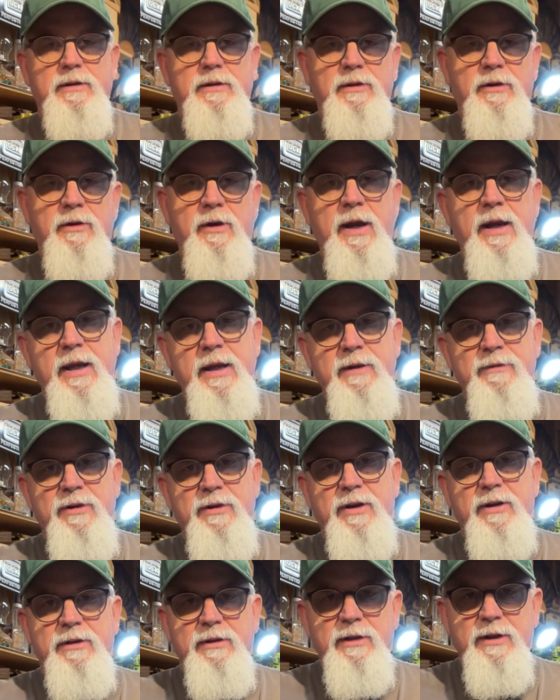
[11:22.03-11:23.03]
great
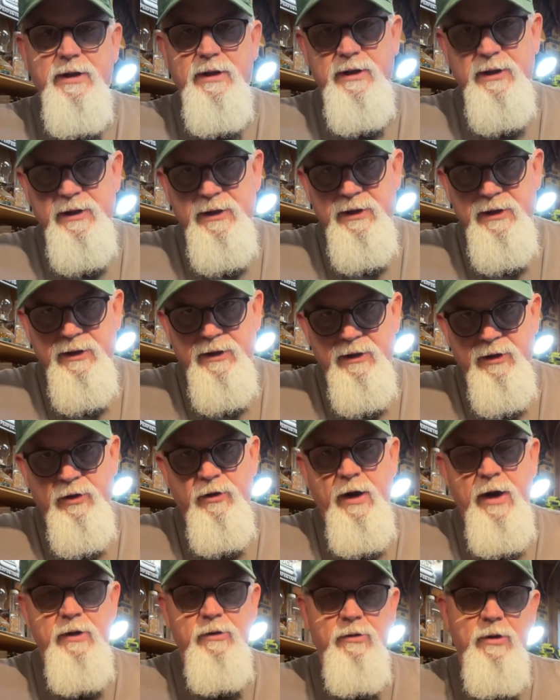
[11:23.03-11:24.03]
evening, a
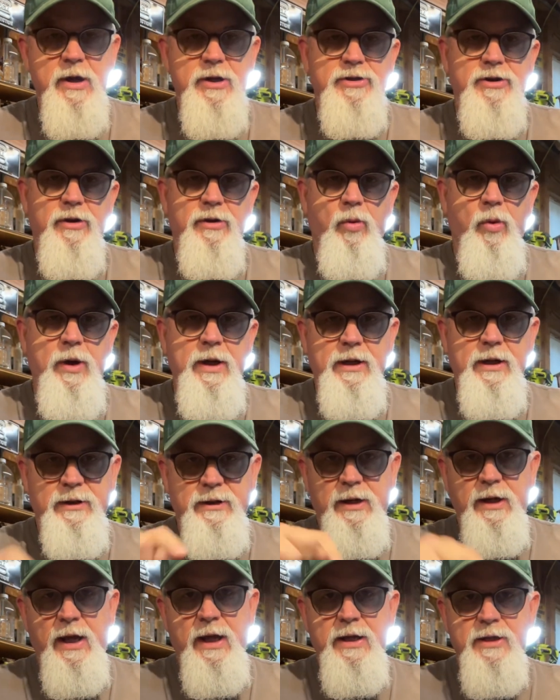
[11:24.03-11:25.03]
great rest of the week.
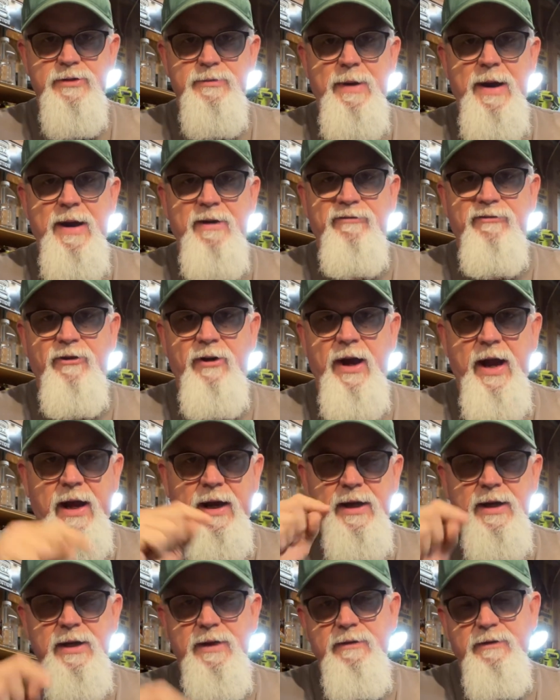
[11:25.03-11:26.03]
Today is my
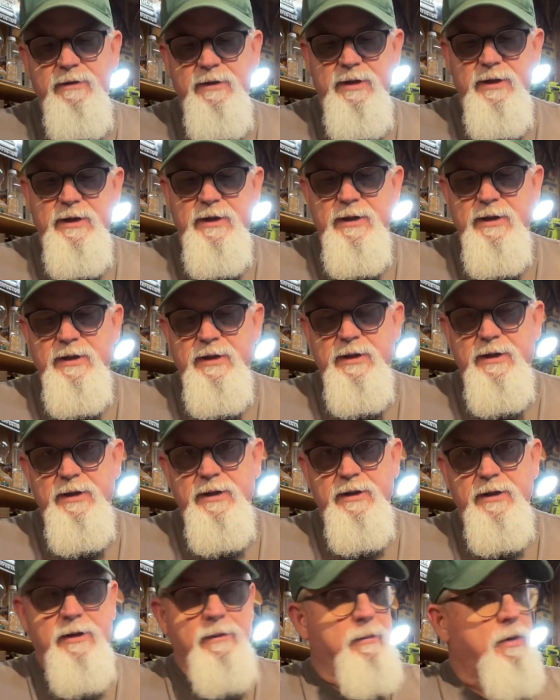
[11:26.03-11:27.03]
Friday.
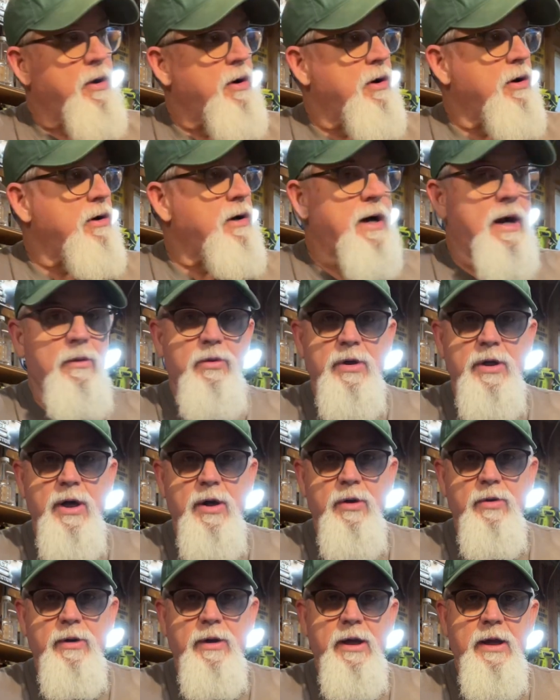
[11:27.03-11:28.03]
Tomorrow I will
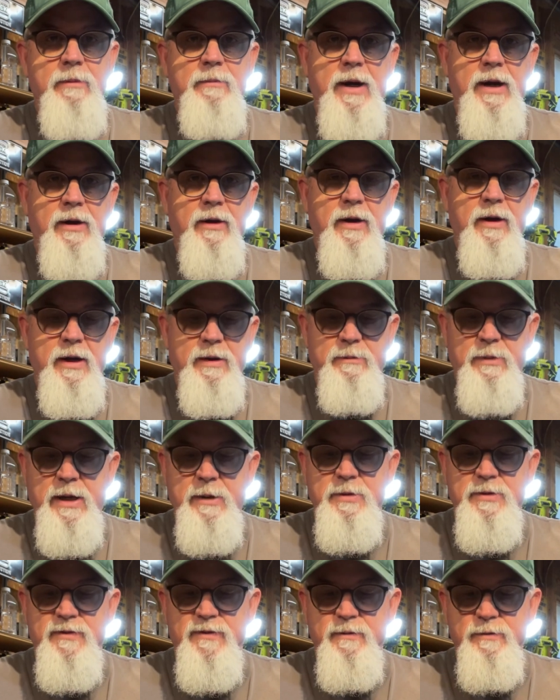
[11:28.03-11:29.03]
go get my
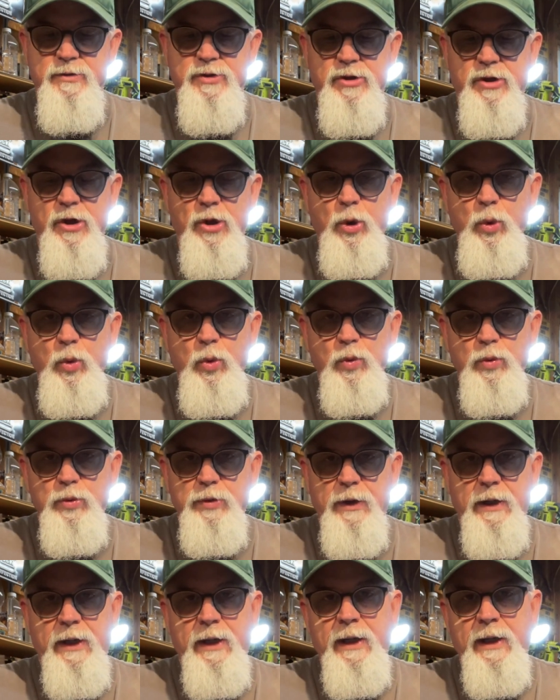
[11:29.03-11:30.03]
grandbabies from school
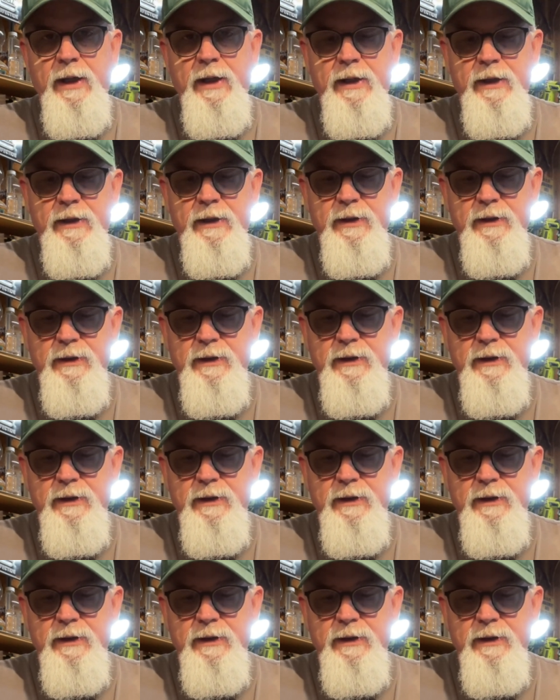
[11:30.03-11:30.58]
and